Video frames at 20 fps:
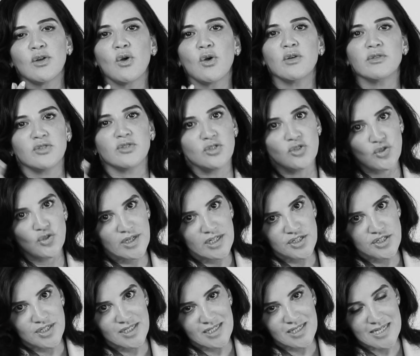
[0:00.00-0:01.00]

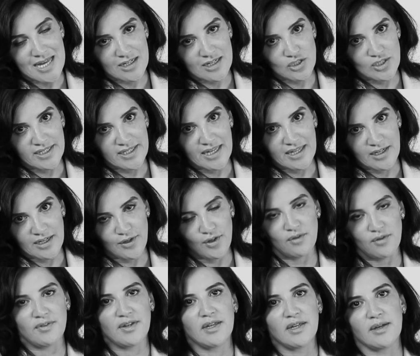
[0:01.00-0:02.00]
concentration is actually getting
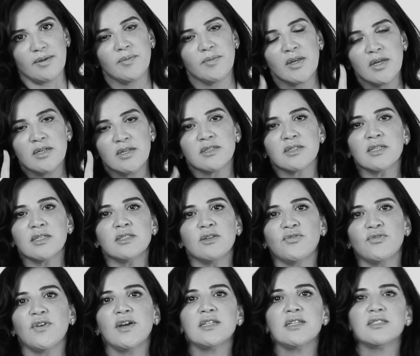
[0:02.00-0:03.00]
over here. So that's the
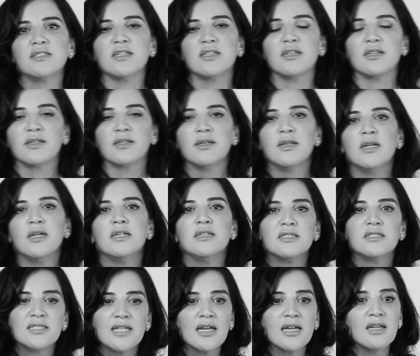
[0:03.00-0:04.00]
first thing. The
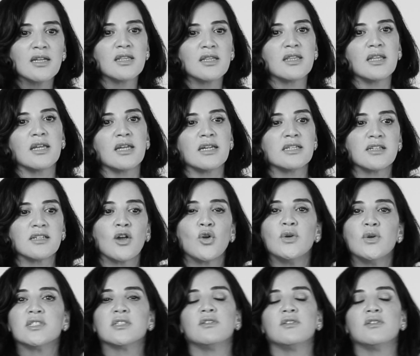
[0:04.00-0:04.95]
second thing is I always